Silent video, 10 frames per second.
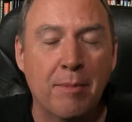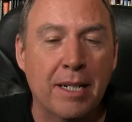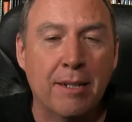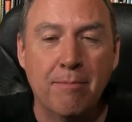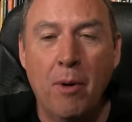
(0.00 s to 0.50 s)
I
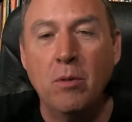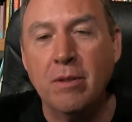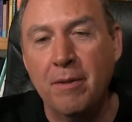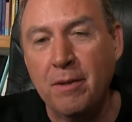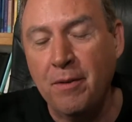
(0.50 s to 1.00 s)
mean,
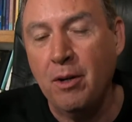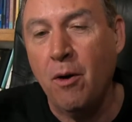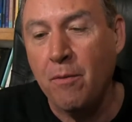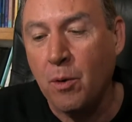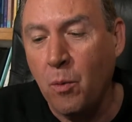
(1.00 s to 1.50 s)
most of us feel
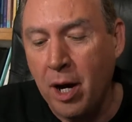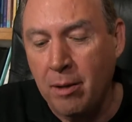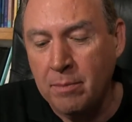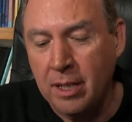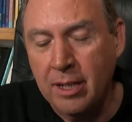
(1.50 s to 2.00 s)

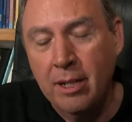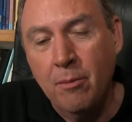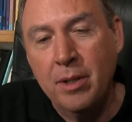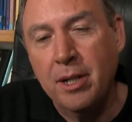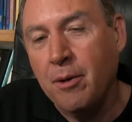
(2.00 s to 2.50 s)
overwhelmed,
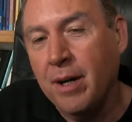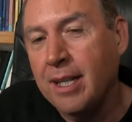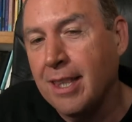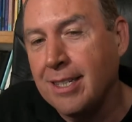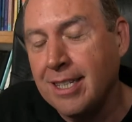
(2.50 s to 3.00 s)
when you
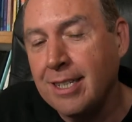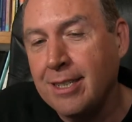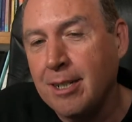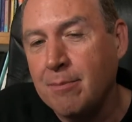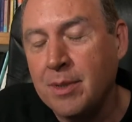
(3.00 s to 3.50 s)
create the
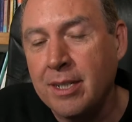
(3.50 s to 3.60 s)
systems.